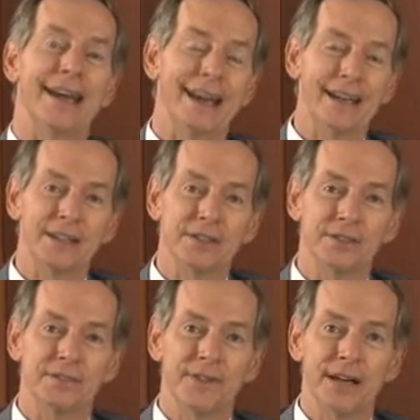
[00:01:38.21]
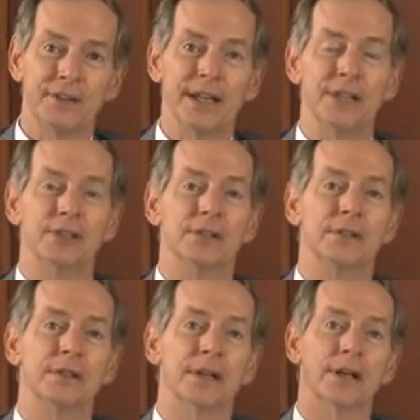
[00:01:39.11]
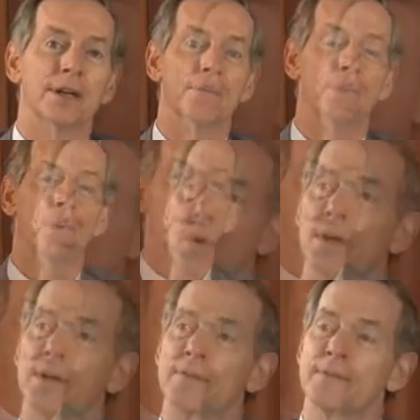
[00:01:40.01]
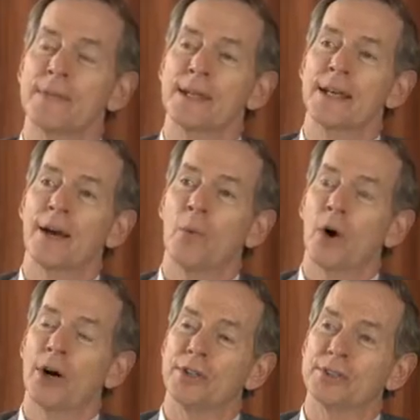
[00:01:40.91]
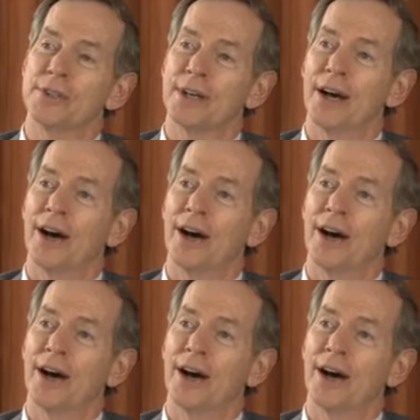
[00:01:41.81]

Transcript: and his foundation board, was